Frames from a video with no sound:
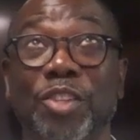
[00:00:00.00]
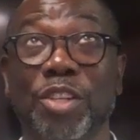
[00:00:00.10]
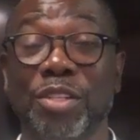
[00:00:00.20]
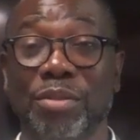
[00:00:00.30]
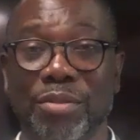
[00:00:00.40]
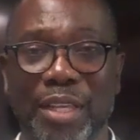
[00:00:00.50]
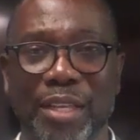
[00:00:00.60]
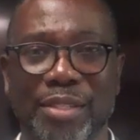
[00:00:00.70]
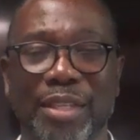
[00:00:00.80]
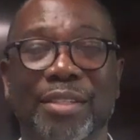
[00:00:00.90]
you to do
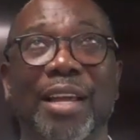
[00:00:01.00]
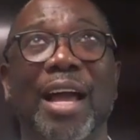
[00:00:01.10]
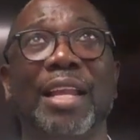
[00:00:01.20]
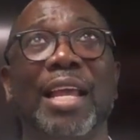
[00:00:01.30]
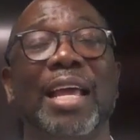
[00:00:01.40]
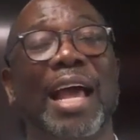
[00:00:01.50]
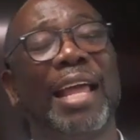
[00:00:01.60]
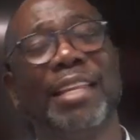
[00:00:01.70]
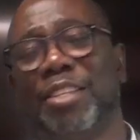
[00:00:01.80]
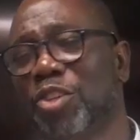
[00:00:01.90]
this. And God,
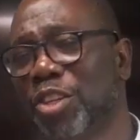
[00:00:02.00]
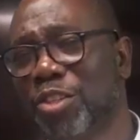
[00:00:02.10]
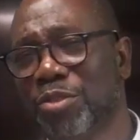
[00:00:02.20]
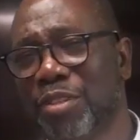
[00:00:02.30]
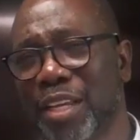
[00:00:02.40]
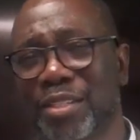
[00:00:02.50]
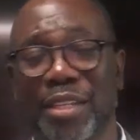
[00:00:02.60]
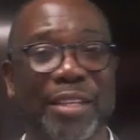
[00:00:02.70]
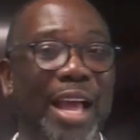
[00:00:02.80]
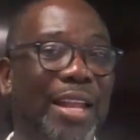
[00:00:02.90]
I need you to do this.
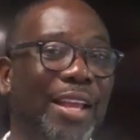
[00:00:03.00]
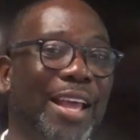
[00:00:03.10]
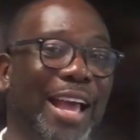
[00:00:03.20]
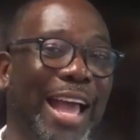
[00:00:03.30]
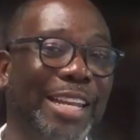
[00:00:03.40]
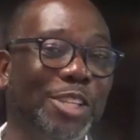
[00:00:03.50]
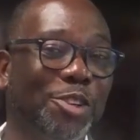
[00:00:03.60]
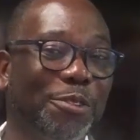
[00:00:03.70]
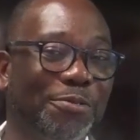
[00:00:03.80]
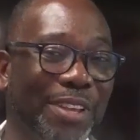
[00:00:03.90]
And God, I need you
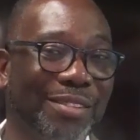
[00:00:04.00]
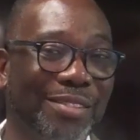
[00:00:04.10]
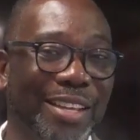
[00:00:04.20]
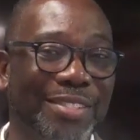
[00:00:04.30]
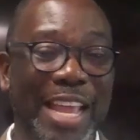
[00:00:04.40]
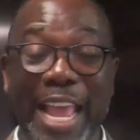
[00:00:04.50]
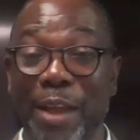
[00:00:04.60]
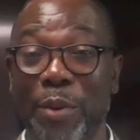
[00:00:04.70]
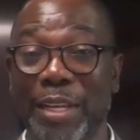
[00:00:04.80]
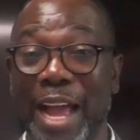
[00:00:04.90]
to fix this.
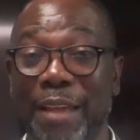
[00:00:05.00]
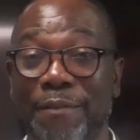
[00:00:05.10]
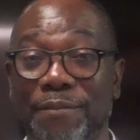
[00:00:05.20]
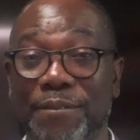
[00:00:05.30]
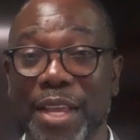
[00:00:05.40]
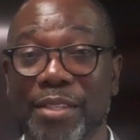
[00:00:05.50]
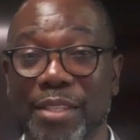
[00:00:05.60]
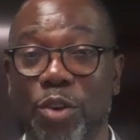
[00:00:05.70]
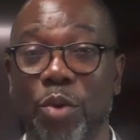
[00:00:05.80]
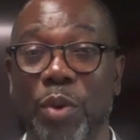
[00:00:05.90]
And when God
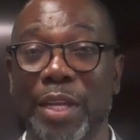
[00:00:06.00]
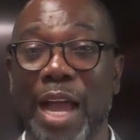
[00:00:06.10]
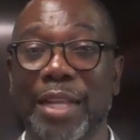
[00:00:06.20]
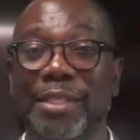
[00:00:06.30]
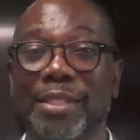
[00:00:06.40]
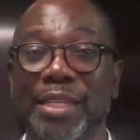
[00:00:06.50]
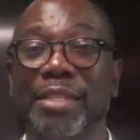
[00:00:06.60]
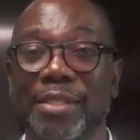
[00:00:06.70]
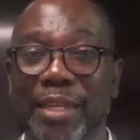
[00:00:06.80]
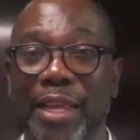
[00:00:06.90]
fixes it or when God
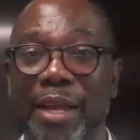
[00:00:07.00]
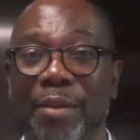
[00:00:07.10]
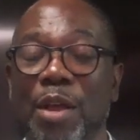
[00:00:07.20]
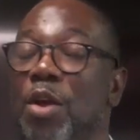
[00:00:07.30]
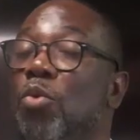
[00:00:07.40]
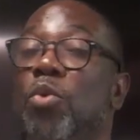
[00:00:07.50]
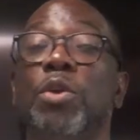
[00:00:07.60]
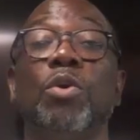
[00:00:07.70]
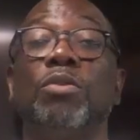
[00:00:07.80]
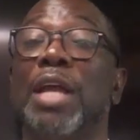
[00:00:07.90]
sends the help, we
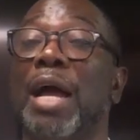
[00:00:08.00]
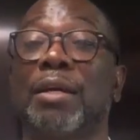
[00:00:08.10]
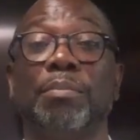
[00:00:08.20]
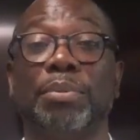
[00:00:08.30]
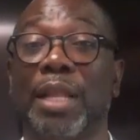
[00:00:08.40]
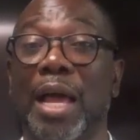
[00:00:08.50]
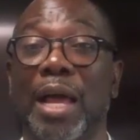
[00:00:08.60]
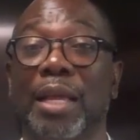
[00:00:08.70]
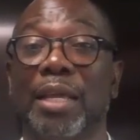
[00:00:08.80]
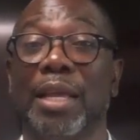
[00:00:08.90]
will not comply.
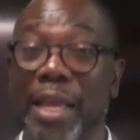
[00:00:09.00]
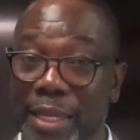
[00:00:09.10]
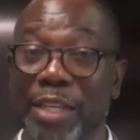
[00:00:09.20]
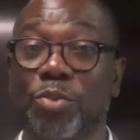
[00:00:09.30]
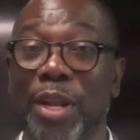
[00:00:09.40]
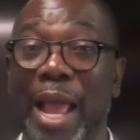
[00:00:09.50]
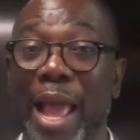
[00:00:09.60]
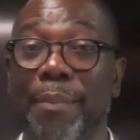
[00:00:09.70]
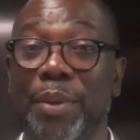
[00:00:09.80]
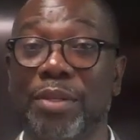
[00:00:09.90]
And guess what
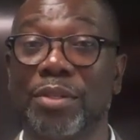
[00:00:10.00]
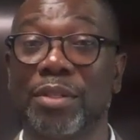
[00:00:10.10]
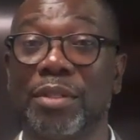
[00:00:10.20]
happens?